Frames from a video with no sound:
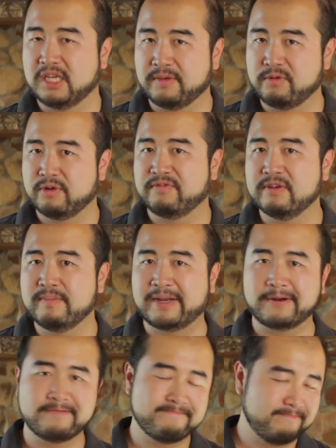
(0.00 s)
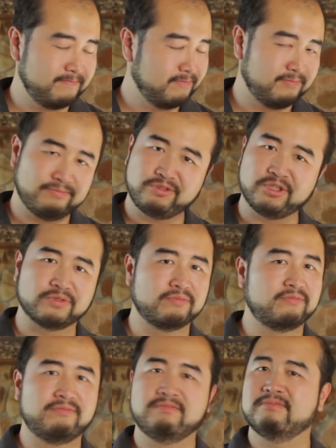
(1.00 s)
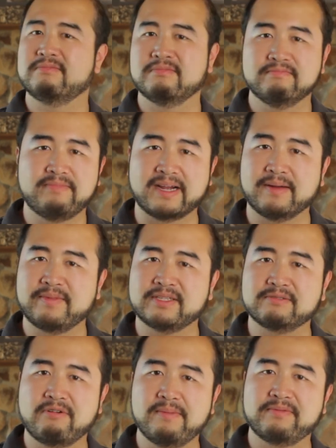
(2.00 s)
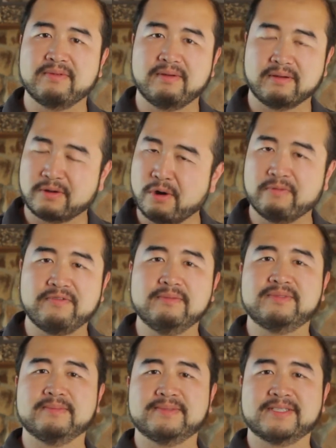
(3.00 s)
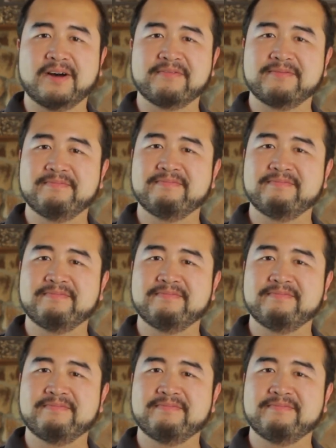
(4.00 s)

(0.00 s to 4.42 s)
If you're a filmmaker, just pick up that script and go film some stuff.